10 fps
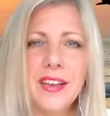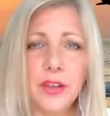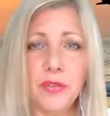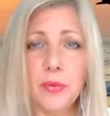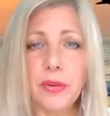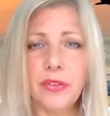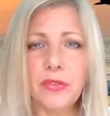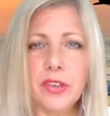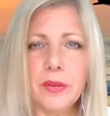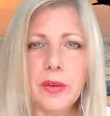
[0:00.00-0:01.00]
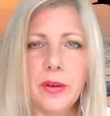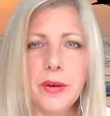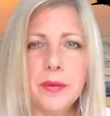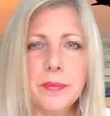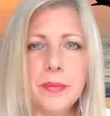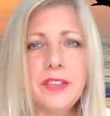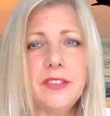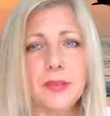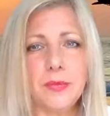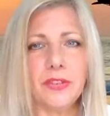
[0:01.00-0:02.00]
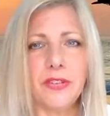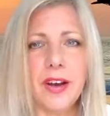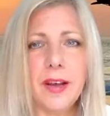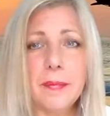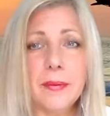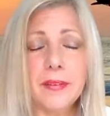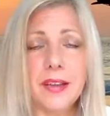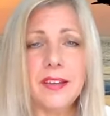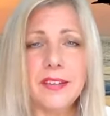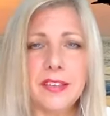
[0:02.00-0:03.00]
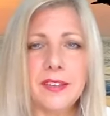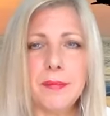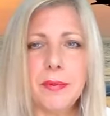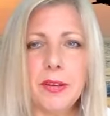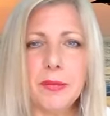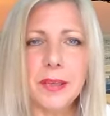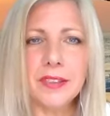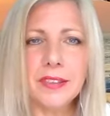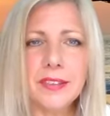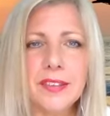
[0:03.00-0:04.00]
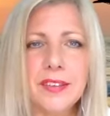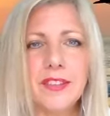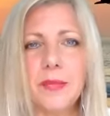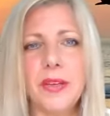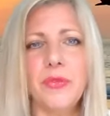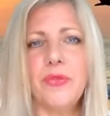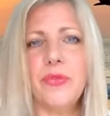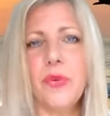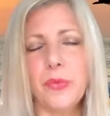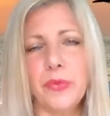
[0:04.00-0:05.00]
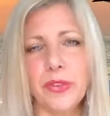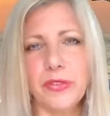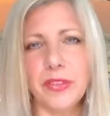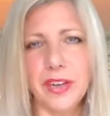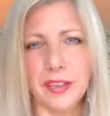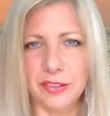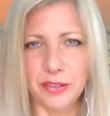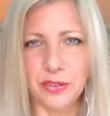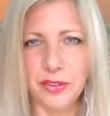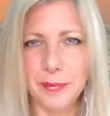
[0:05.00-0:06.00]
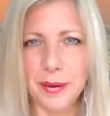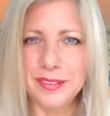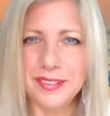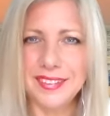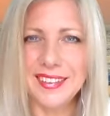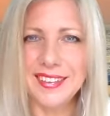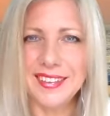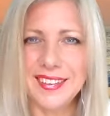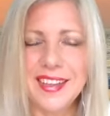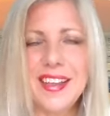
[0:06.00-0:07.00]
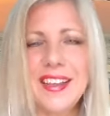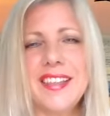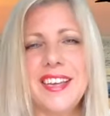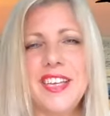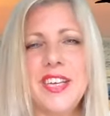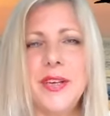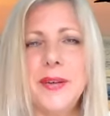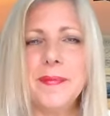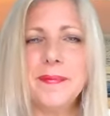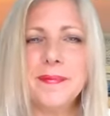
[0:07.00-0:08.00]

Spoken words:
If you want to follow along, please subscribe and hit the bell button to be informed of the next story posted. Thank you.